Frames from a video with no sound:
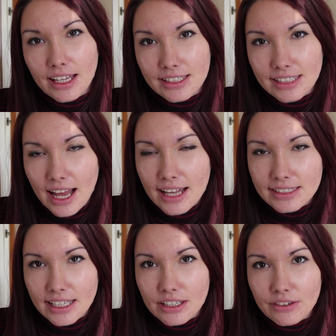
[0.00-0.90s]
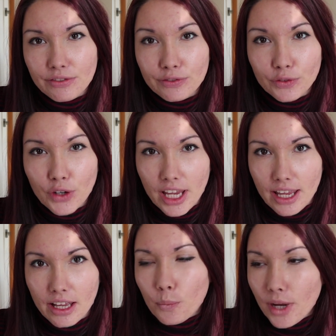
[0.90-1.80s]
is acid
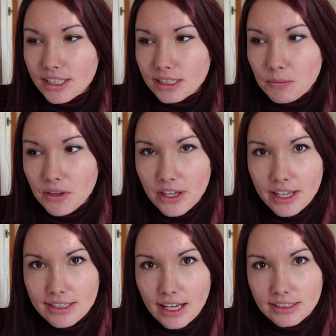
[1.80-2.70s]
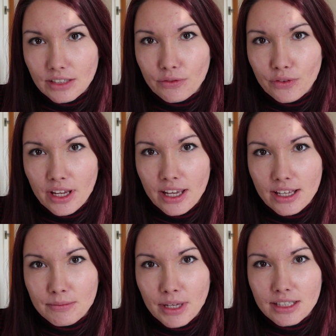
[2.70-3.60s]
free. When something is acid free,
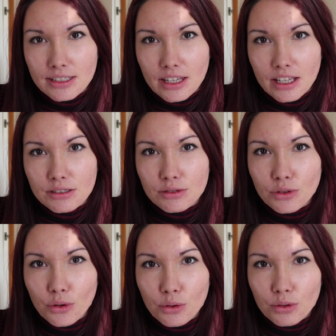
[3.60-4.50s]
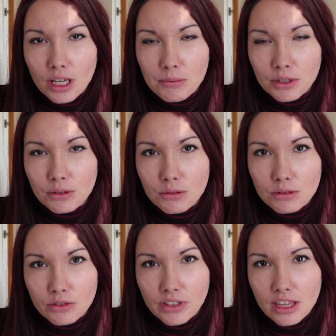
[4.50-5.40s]
it means that there's no
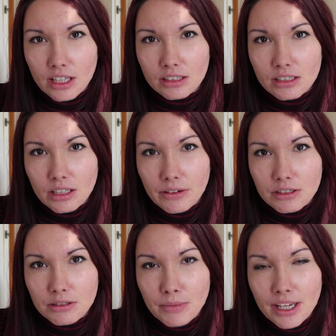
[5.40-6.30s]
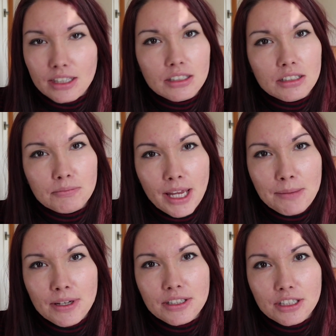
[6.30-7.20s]
chemicals or anything that's going to make the paper